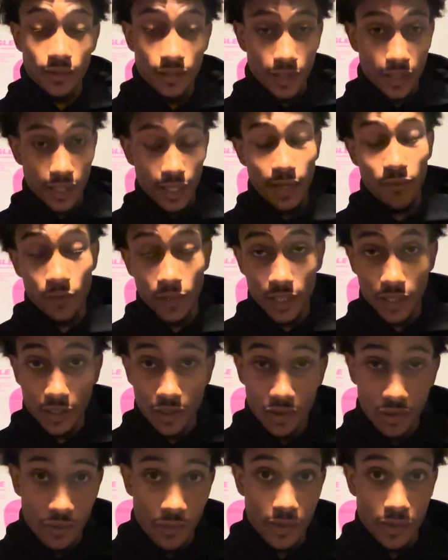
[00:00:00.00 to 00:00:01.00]
then we can
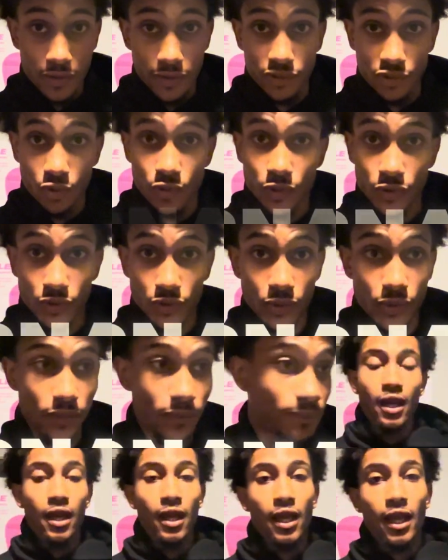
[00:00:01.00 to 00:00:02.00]
go in with our tornador.
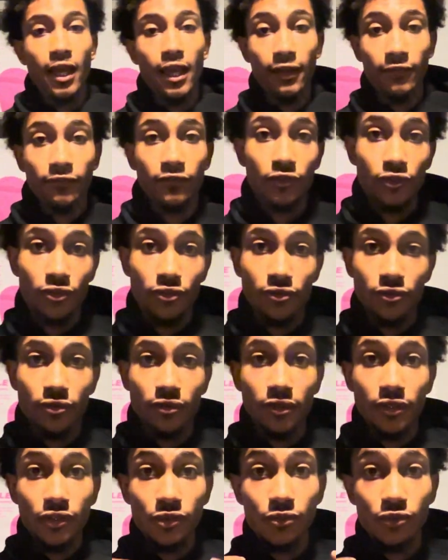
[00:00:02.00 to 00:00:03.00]
After
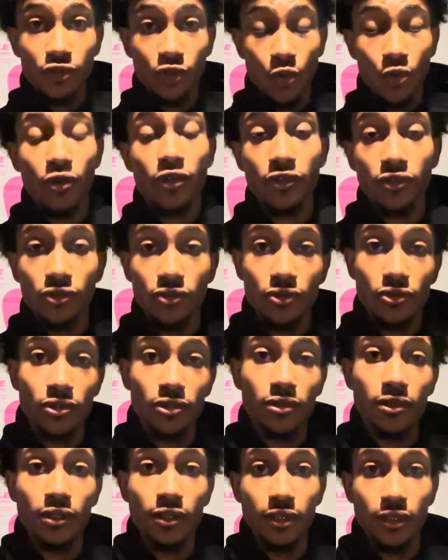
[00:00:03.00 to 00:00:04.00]
you tornador
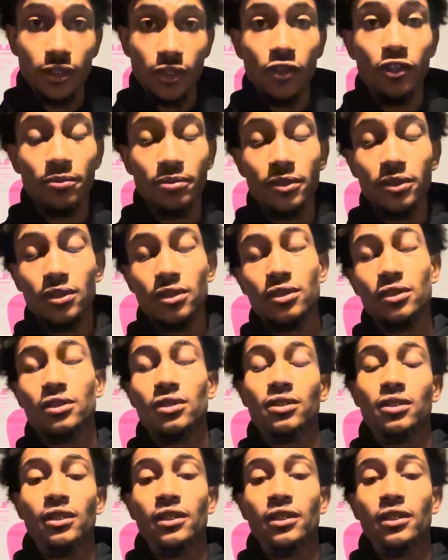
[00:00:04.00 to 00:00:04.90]
the carpets,